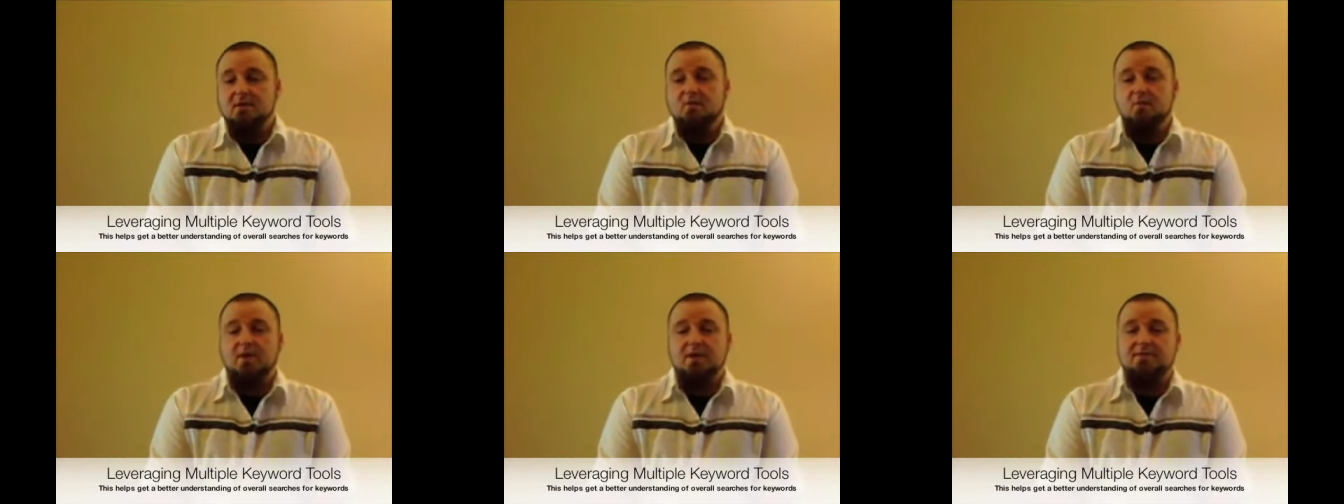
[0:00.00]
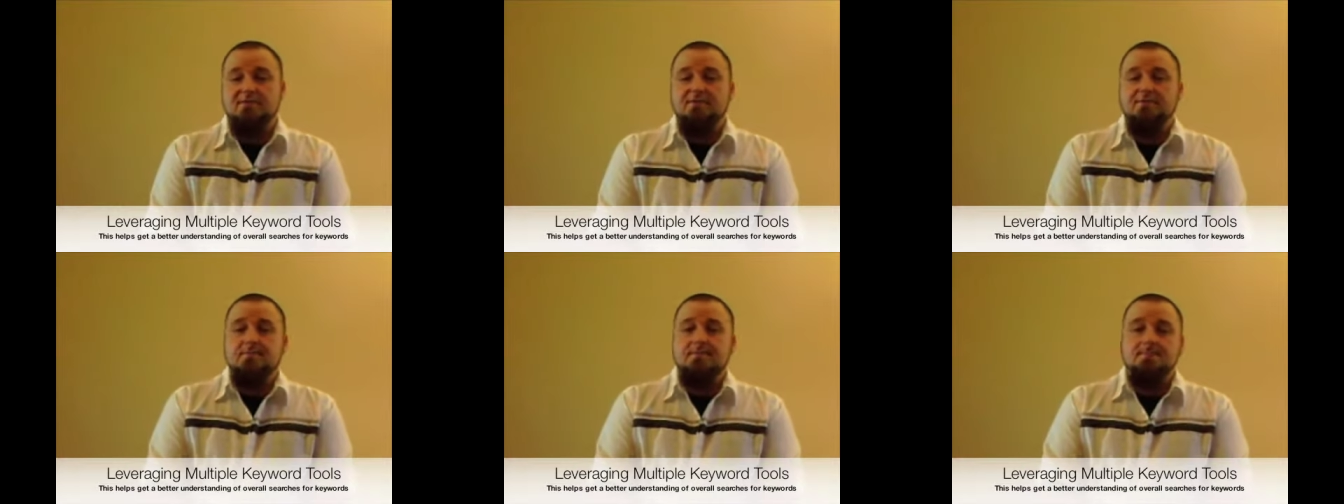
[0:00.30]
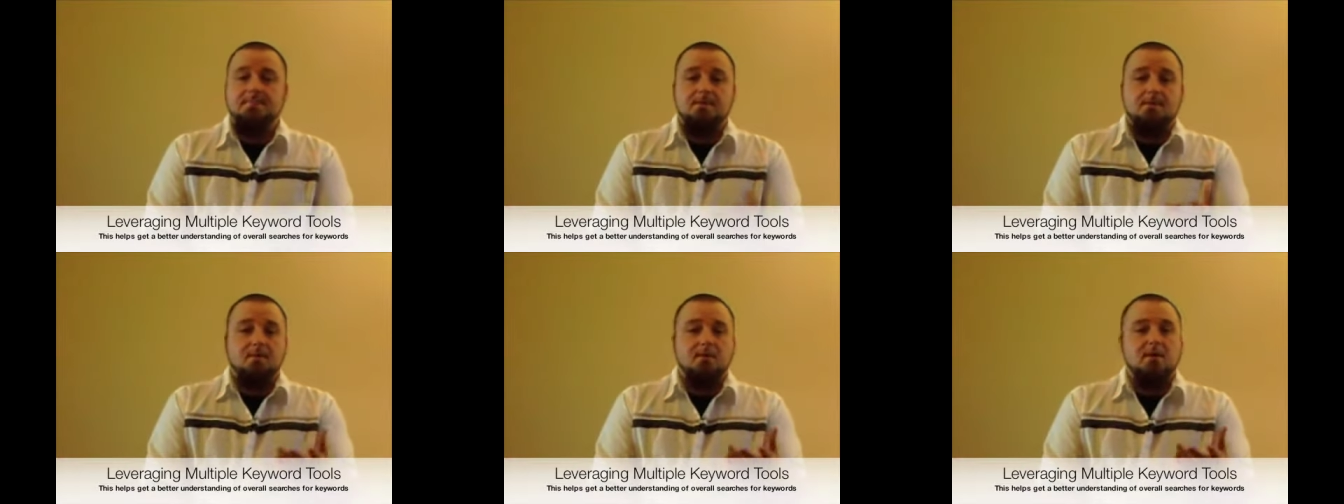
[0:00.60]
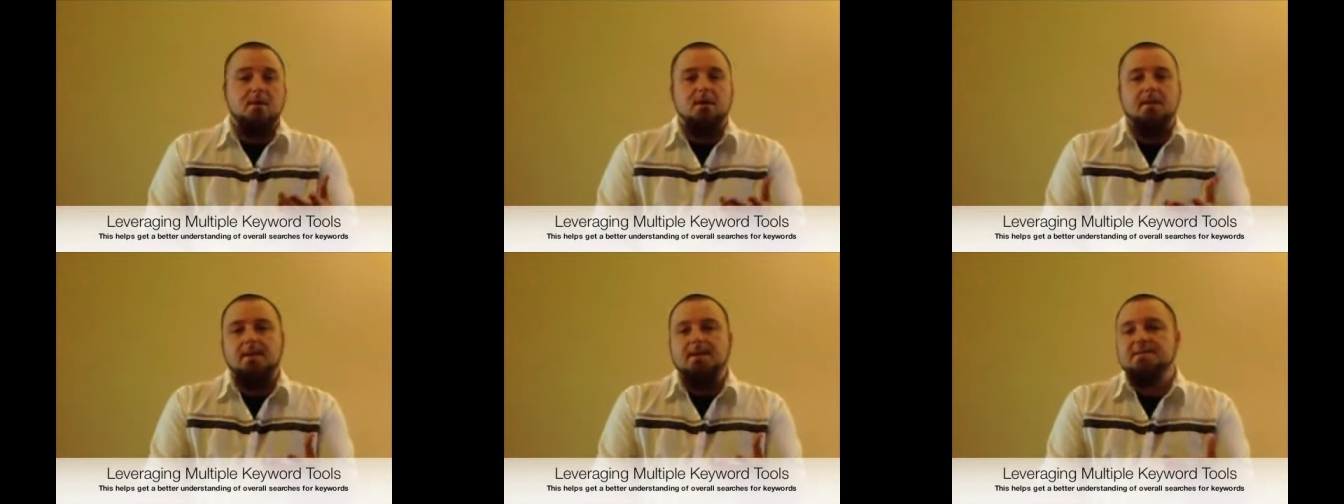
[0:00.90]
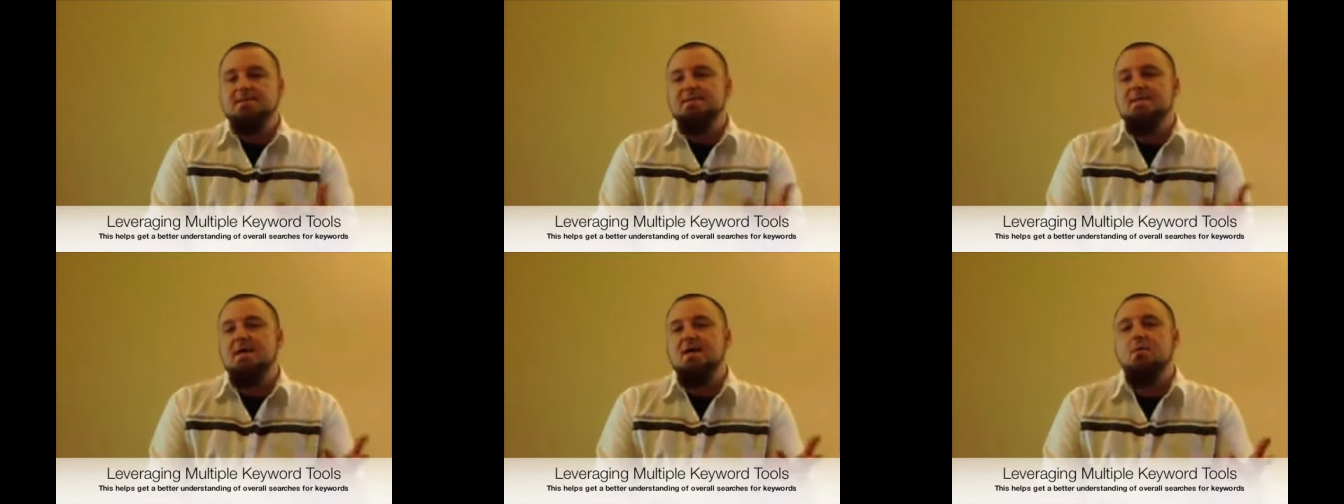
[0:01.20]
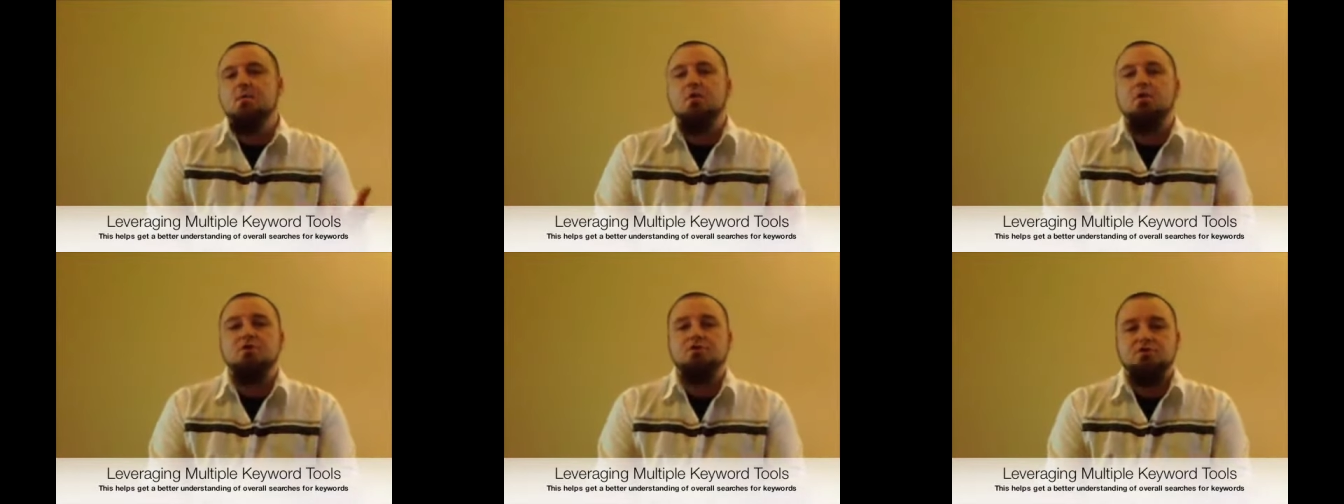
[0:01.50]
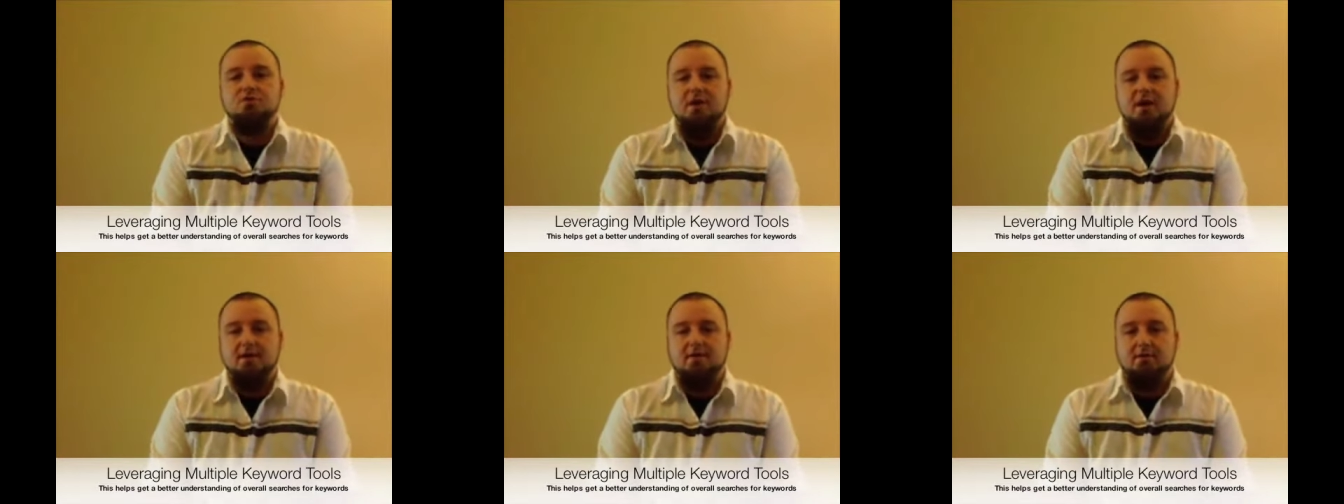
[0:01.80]
With, uh, let's say, Word
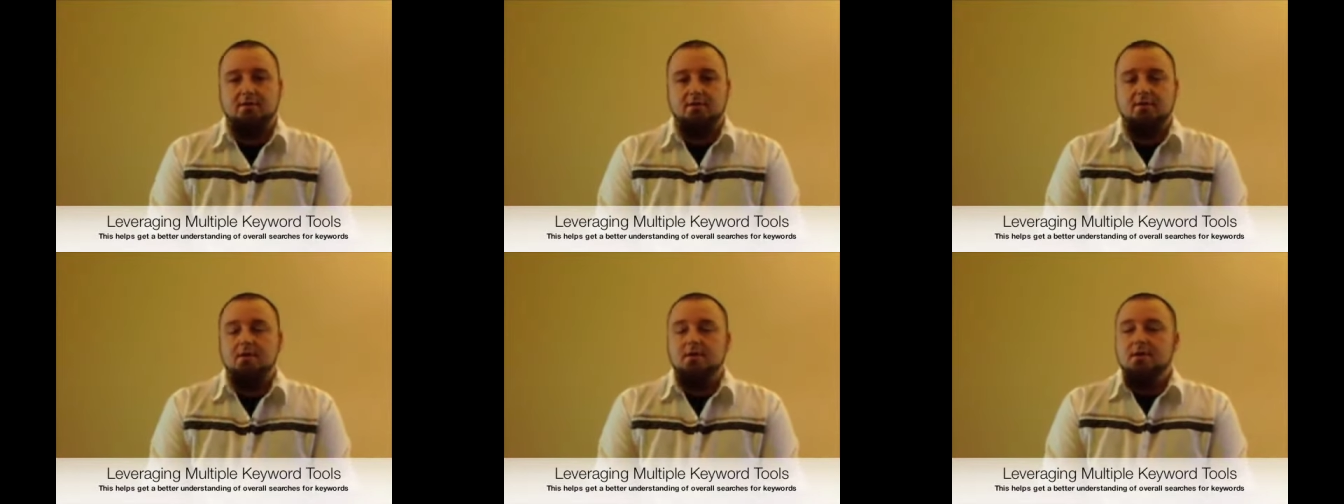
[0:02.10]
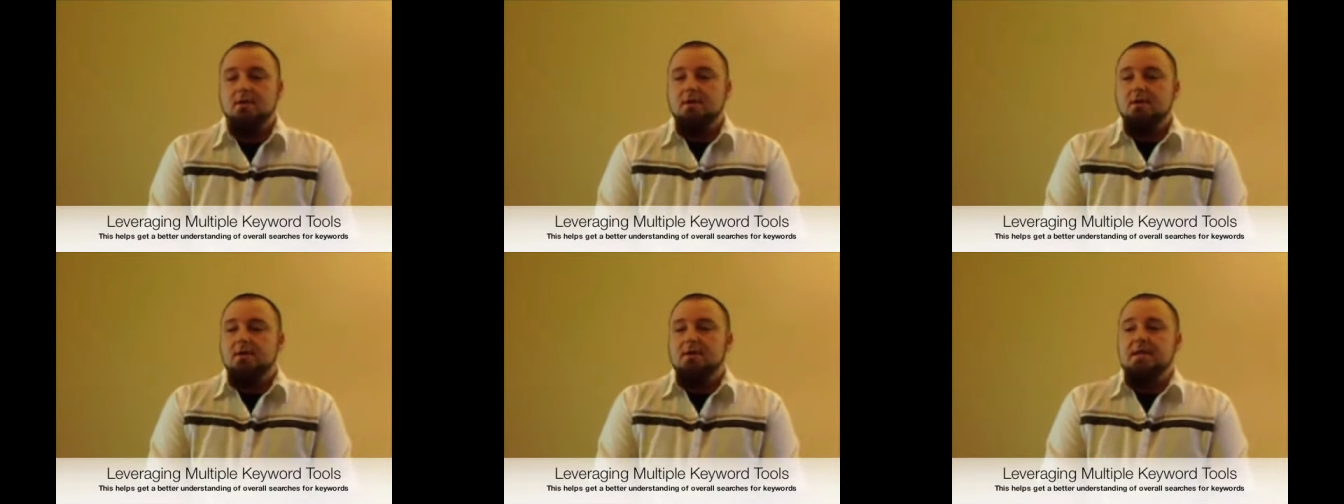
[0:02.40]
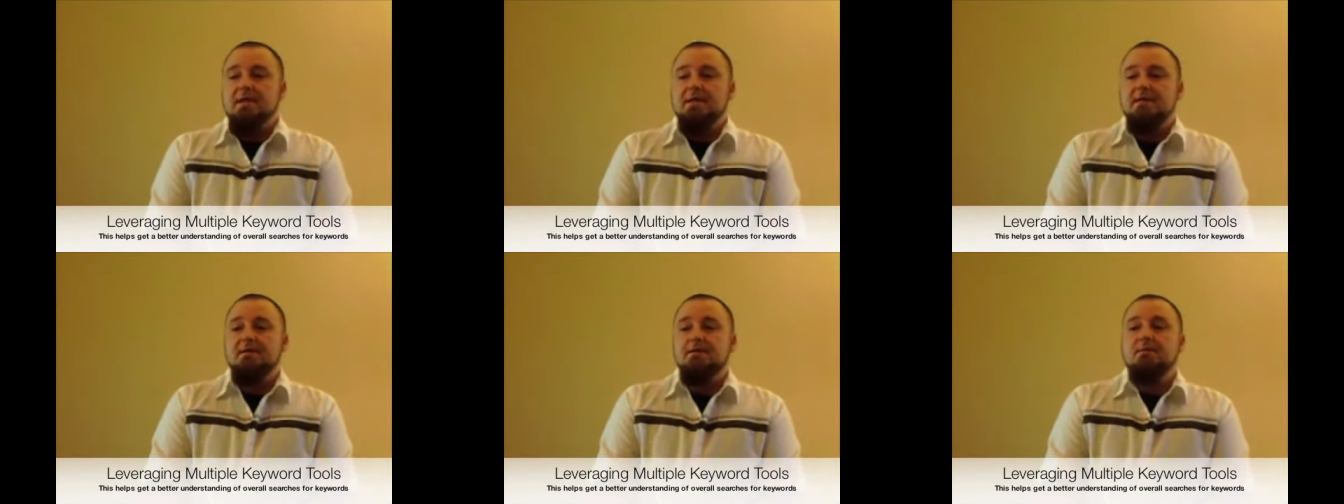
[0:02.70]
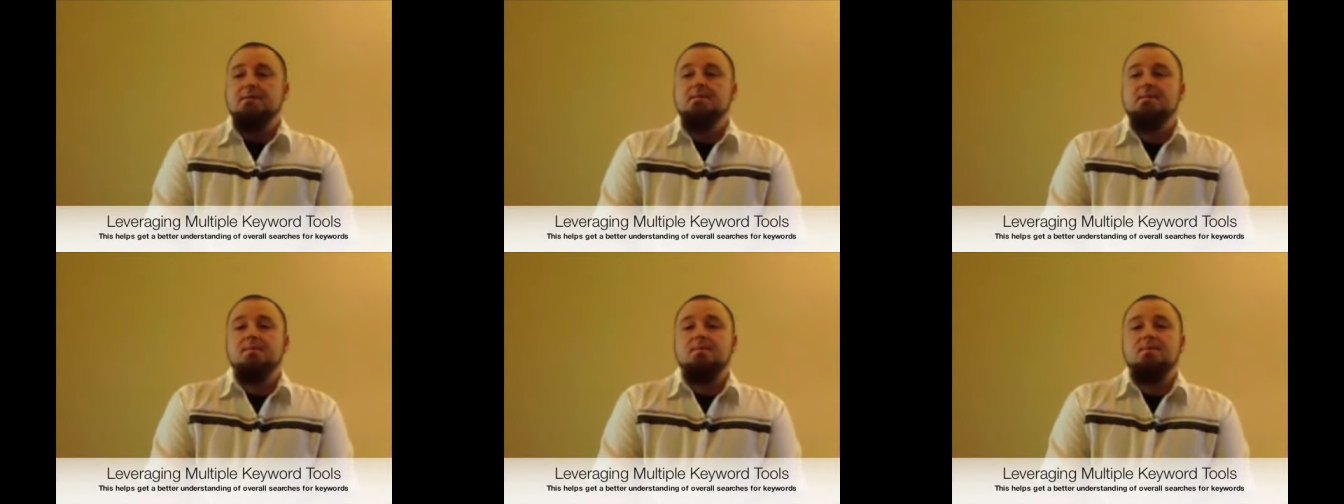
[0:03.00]
Tracker, it